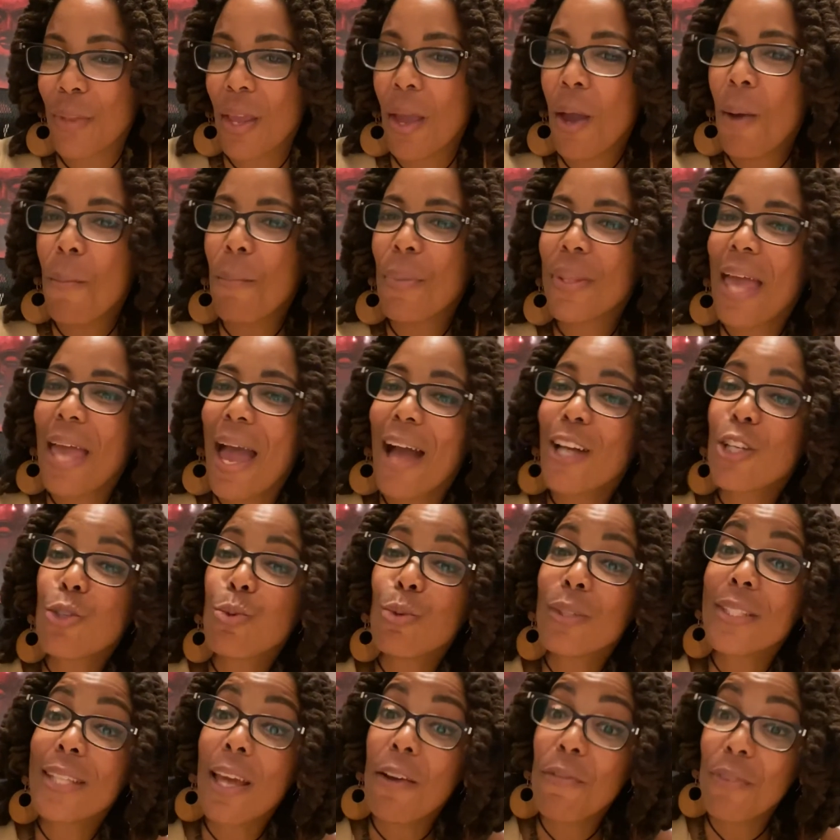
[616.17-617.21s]
But the
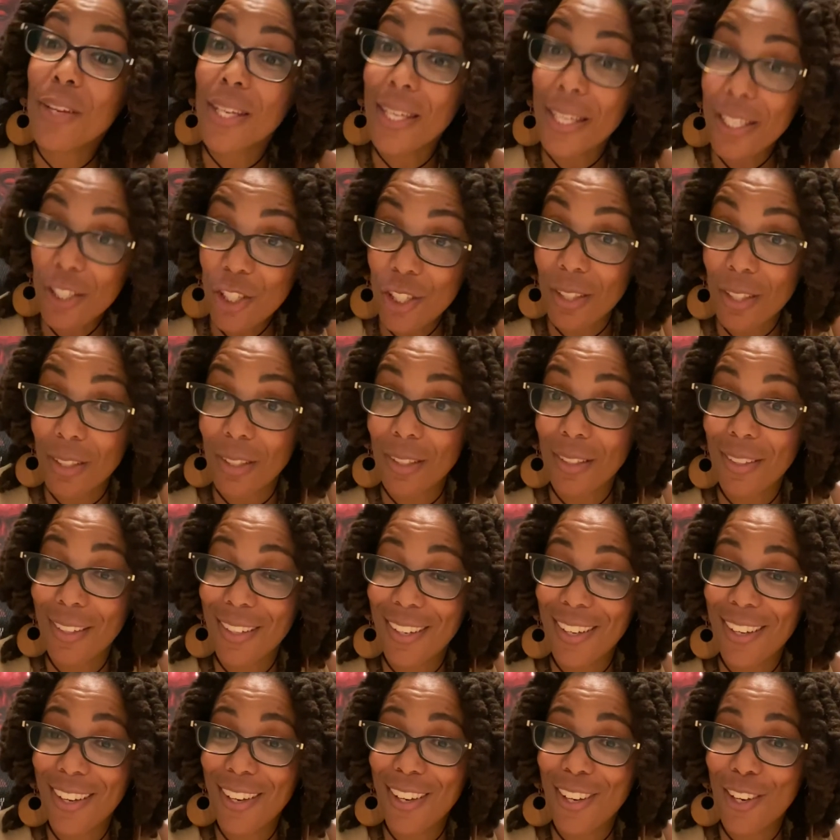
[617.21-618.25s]
actual definition,
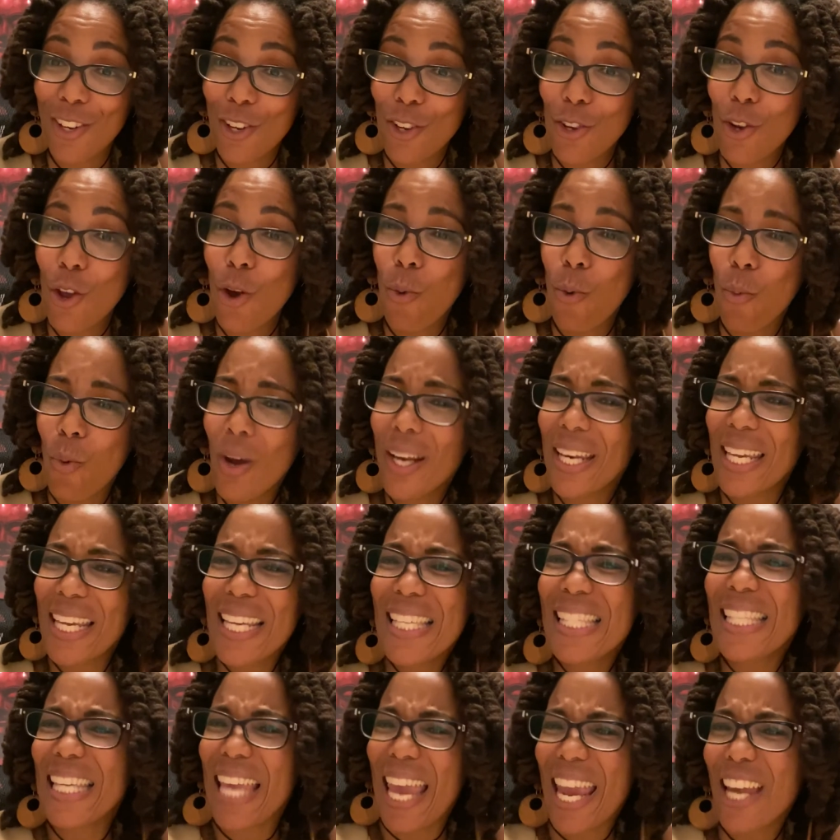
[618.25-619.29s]
what
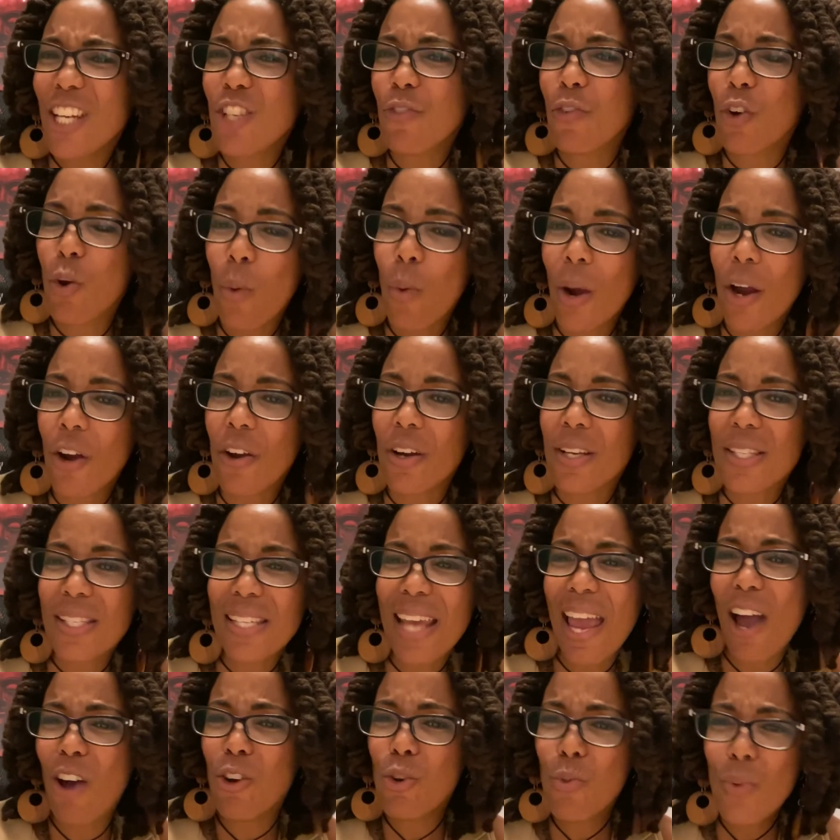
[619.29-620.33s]
is the Age of Aquarius and
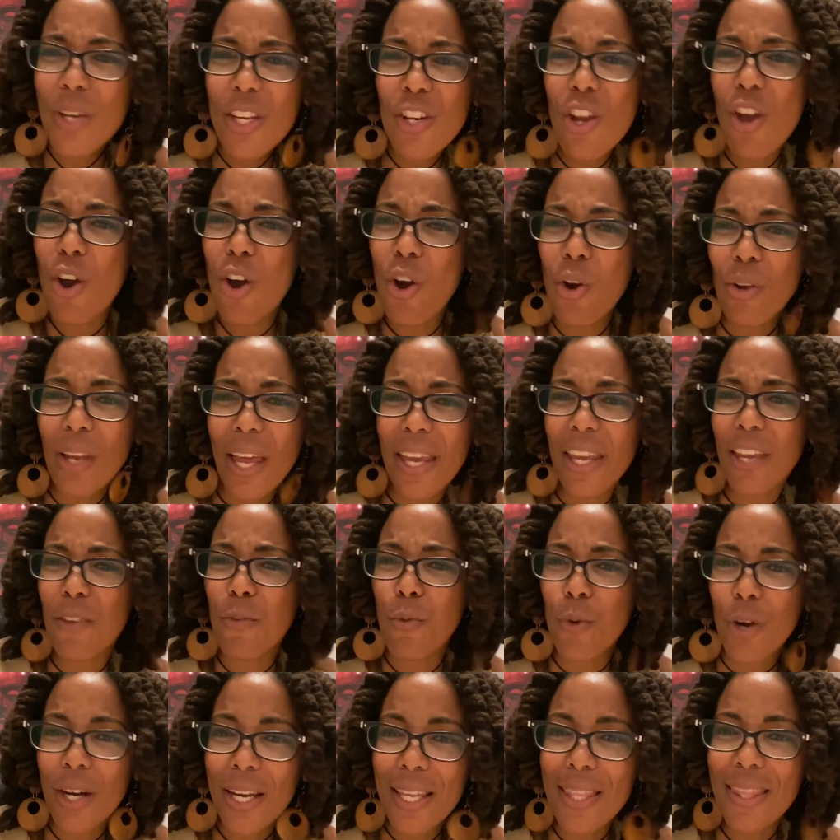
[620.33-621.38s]
how do we know like if
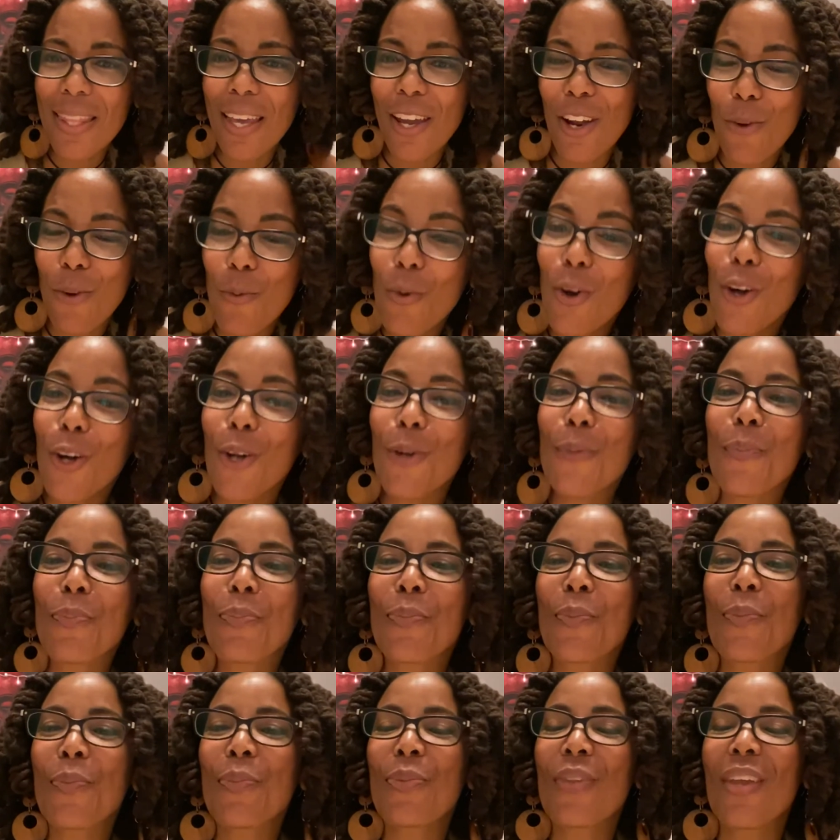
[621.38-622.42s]
we're in there? Well,
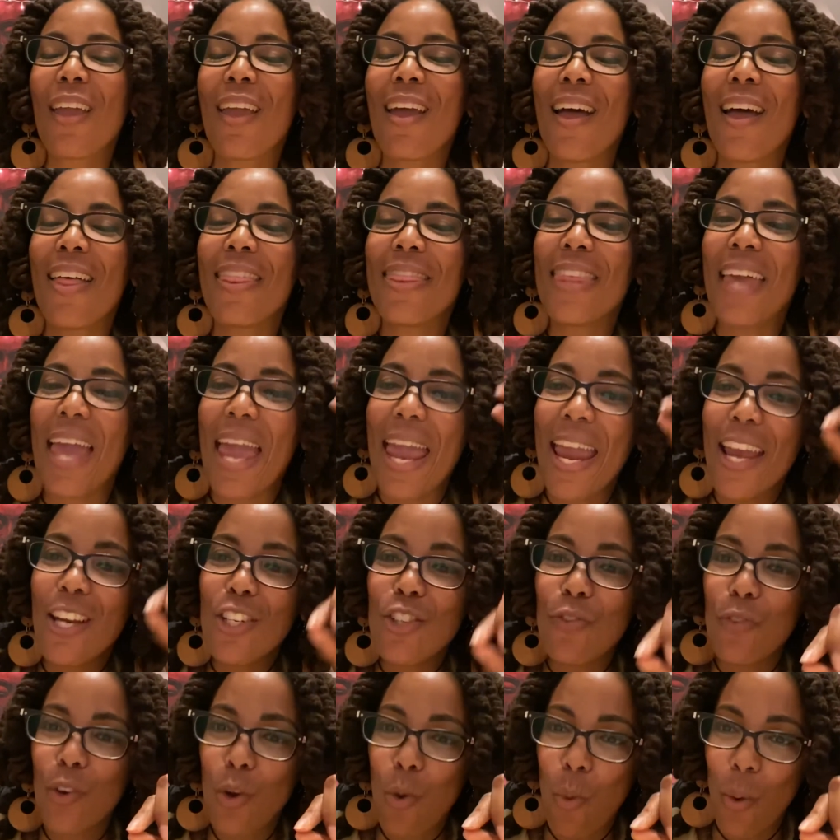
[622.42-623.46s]
the Age
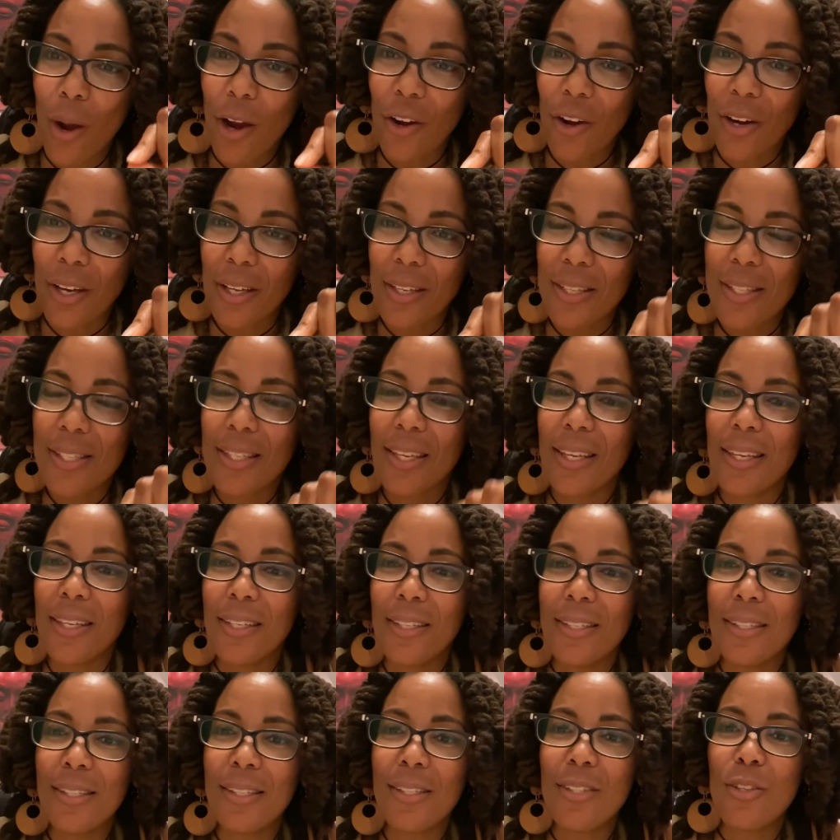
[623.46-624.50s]
of Aquarius
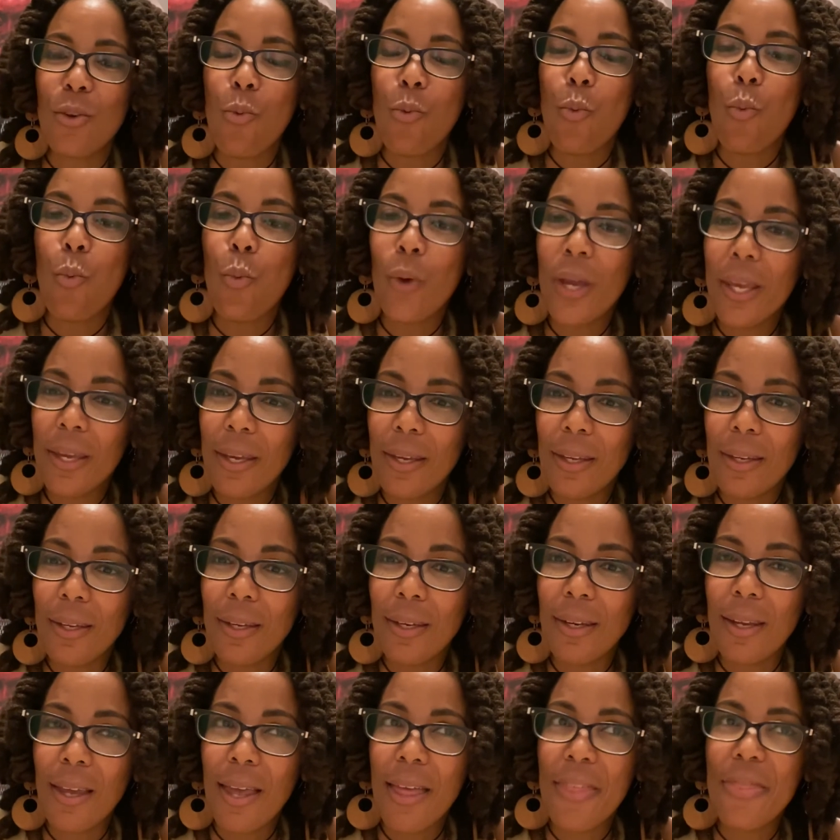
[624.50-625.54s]
is
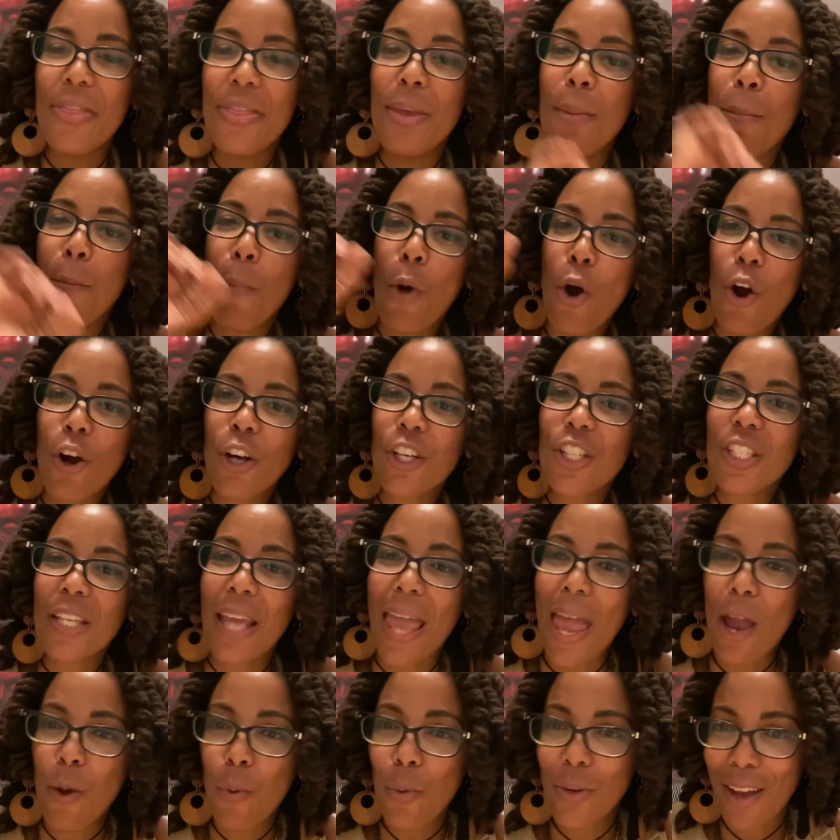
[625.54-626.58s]
when the March
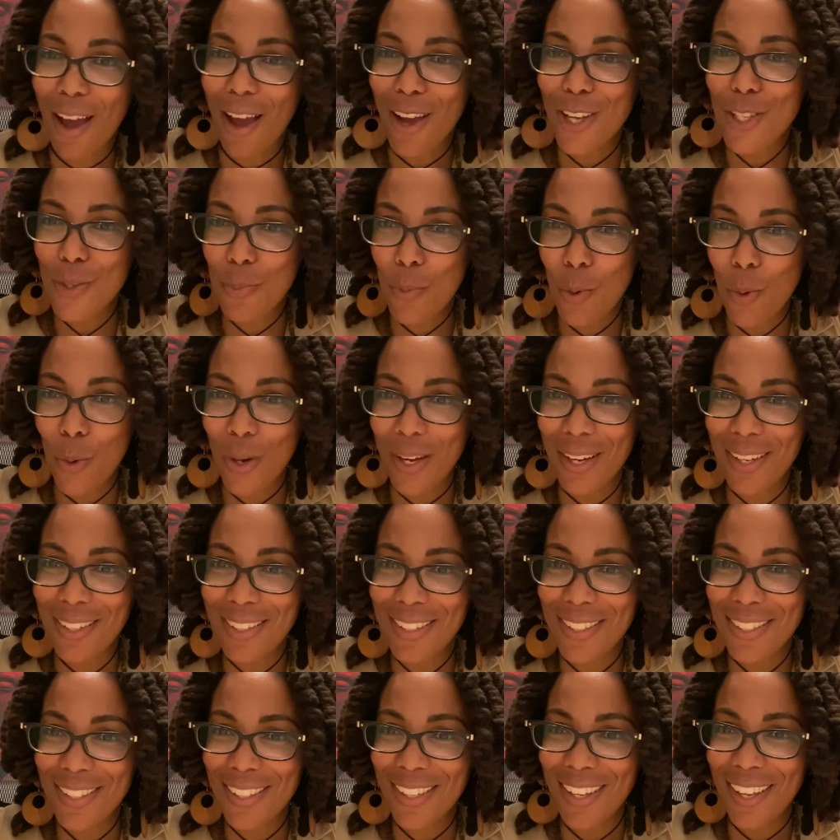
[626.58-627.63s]
equinox
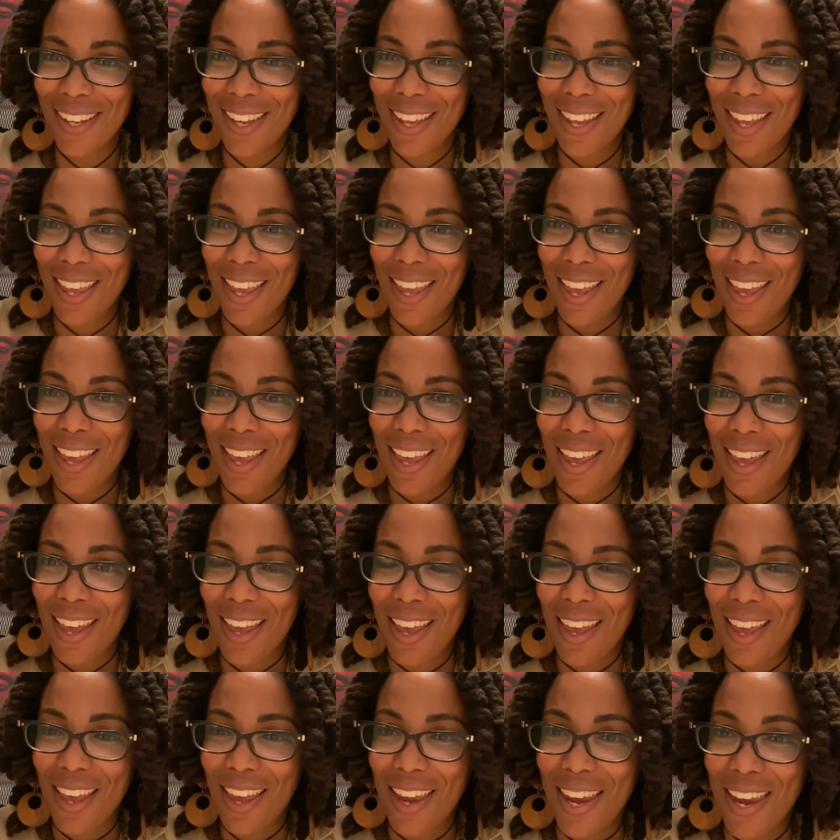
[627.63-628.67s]
point
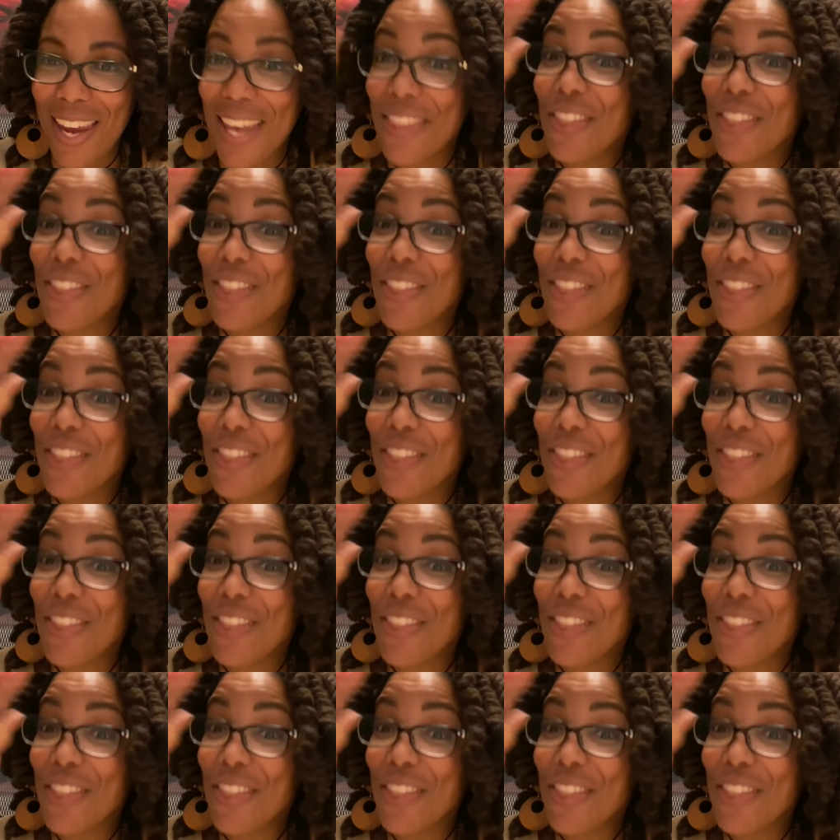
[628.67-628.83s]
in the